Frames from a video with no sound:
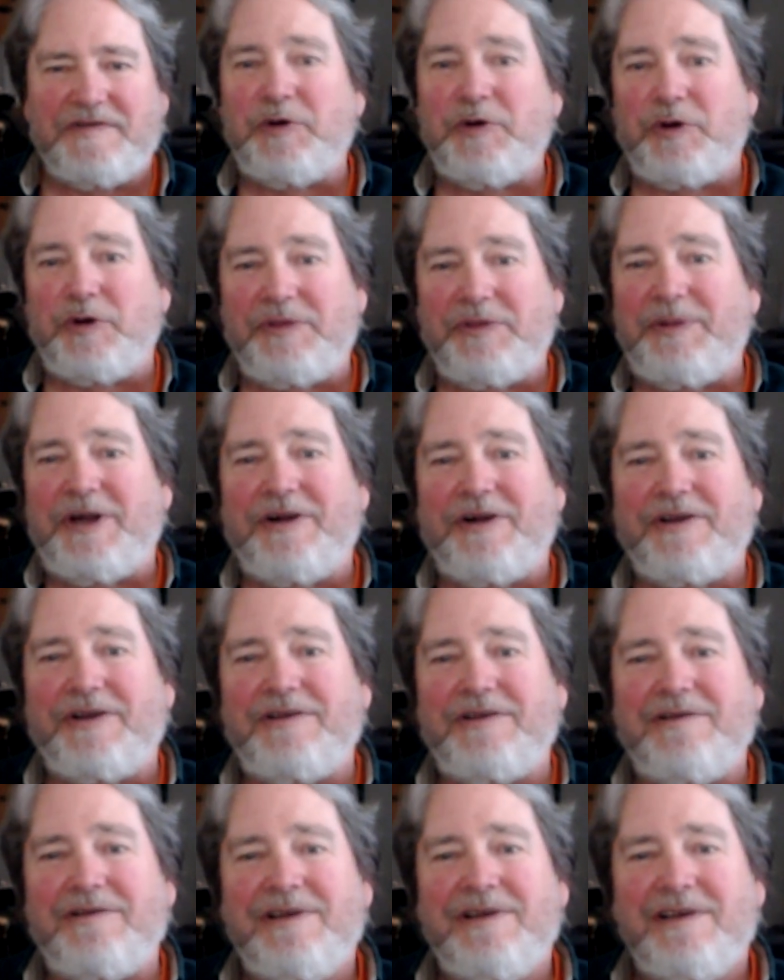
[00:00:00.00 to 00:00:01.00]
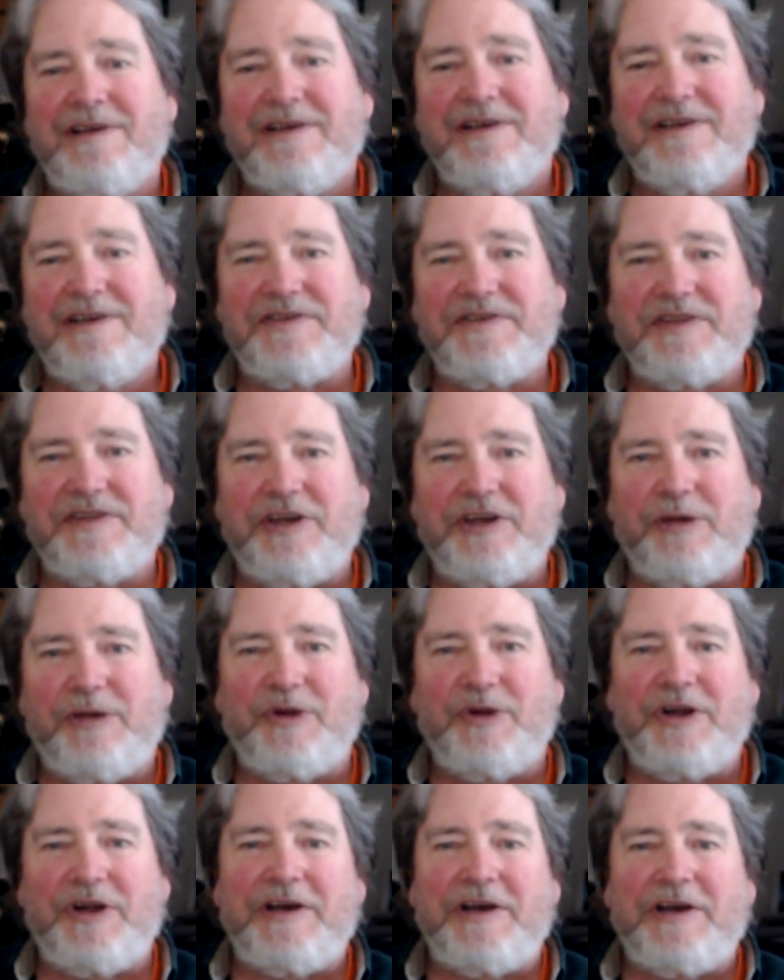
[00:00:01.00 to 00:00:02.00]
North America, is the
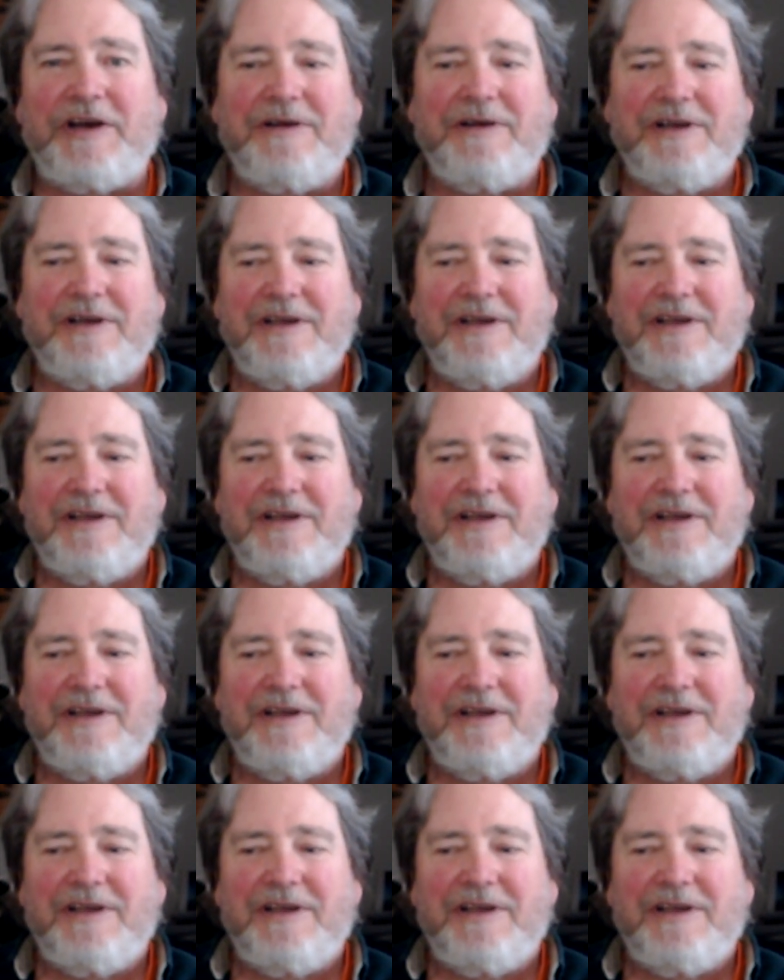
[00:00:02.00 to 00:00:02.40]
number now.